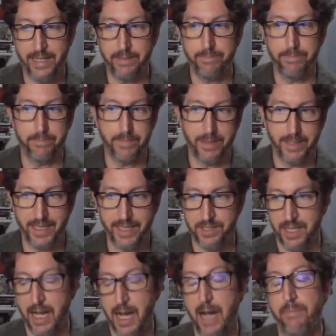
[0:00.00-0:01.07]
I I
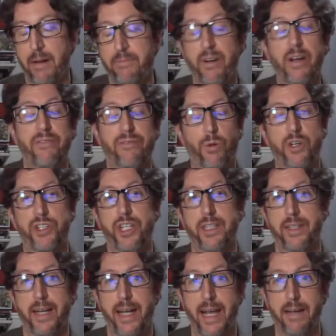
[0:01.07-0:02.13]
guess I'm I'm very
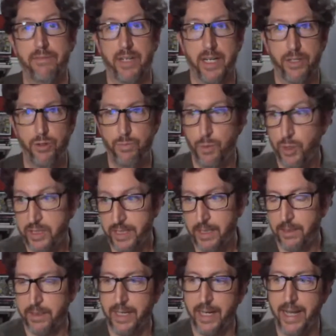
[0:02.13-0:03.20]
fortunate that I have a, a new
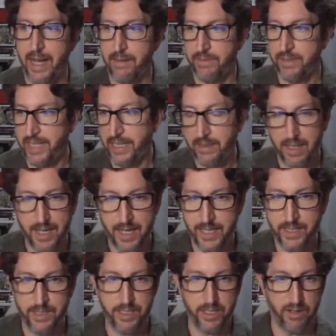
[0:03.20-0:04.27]
book deal and I have a
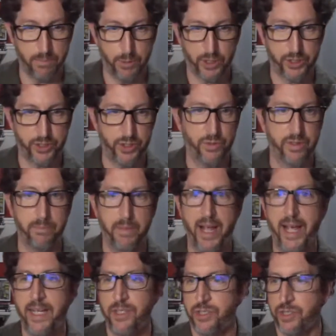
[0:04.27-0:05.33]
deadline. You know, a book due in
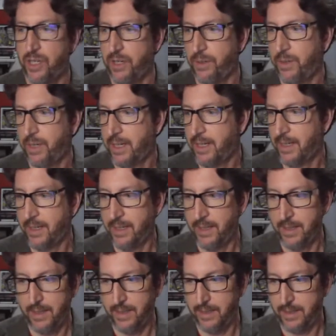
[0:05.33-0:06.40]
May. So,
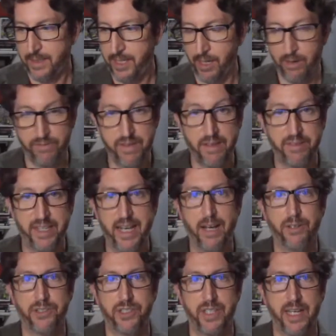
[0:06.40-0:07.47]
you know, if
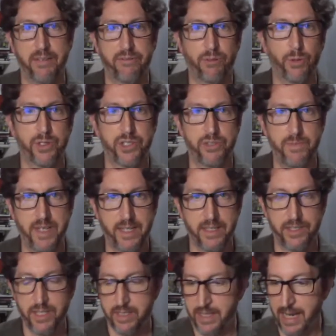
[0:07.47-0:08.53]
nothing else, that forces
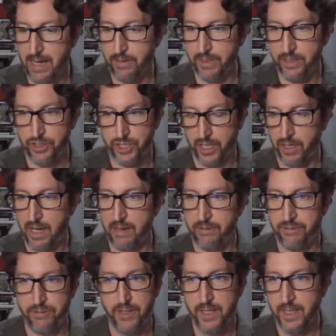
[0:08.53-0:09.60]
me to sit down and shut
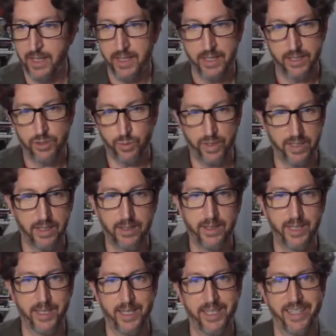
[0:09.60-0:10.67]
off
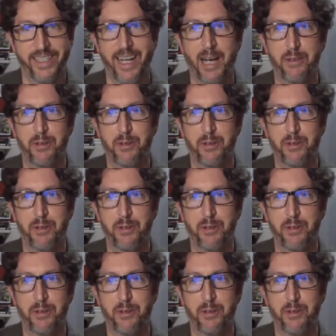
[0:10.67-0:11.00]
Twitter and,